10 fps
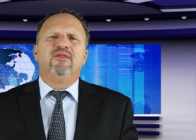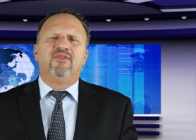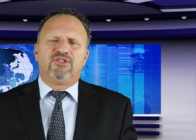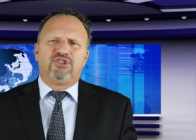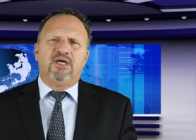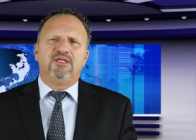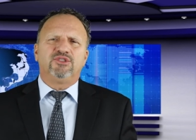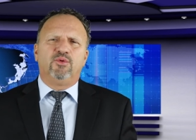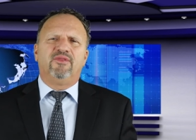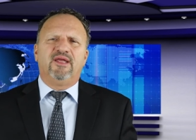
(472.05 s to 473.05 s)
The
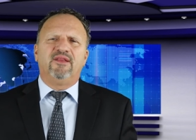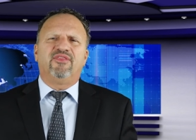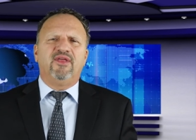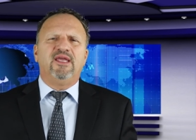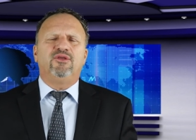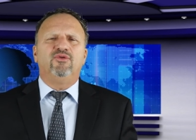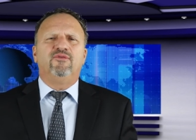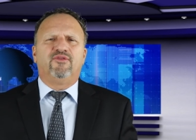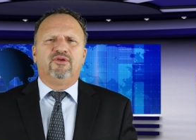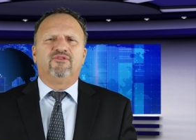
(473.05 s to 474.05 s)
judge will then thank you
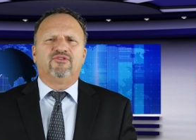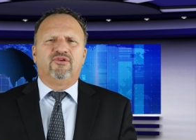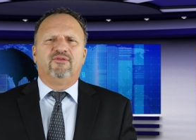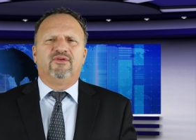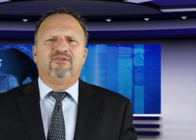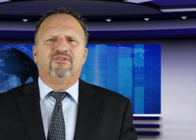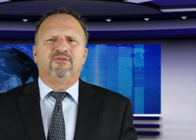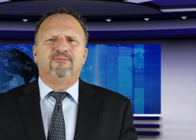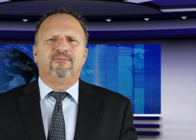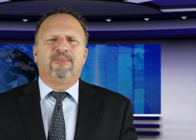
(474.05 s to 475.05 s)
for your
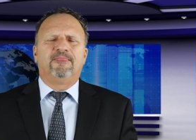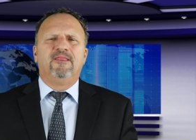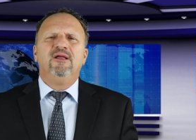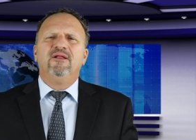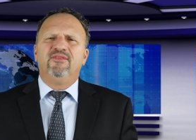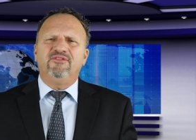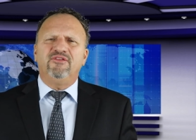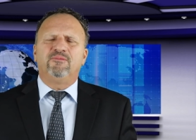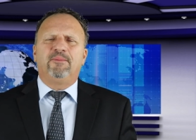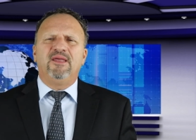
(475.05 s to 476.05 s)
service. This
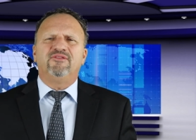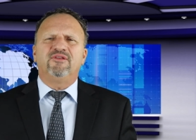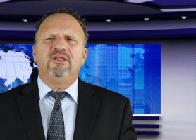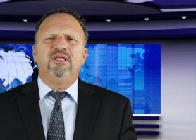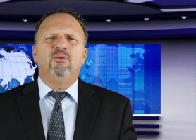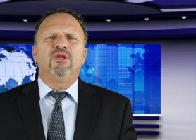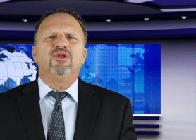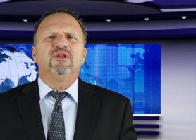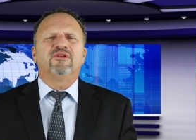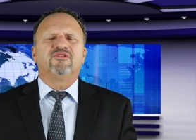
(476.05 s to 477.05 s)
is basically what
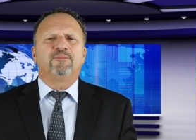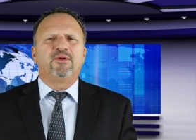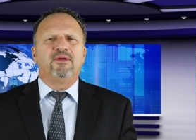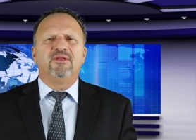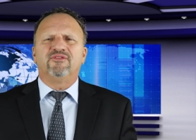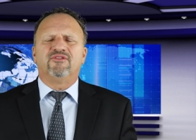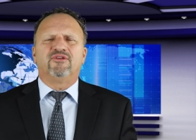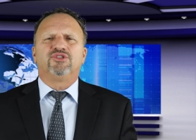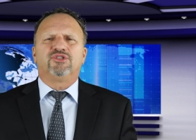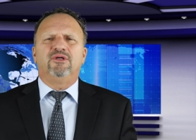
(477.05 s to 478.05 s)
you'll experience as
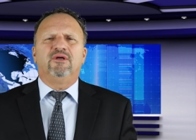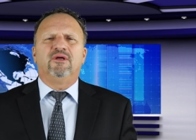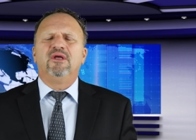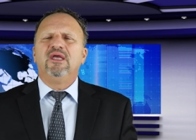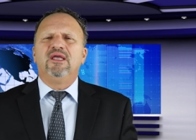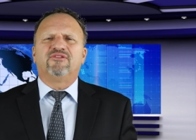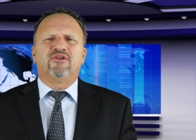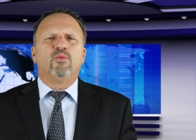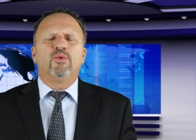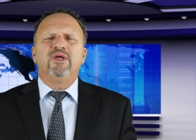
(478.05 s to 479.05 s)
a juror. It's
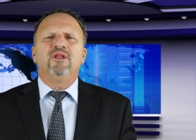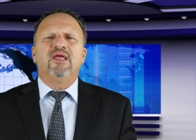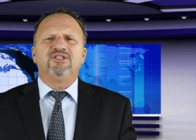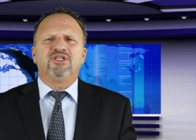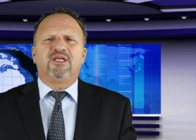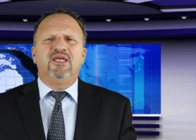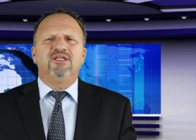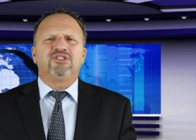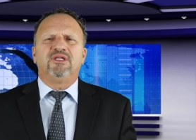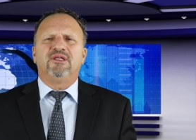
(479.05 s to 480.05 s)
a real
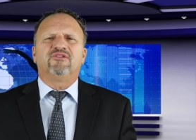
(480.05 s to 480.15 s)
educational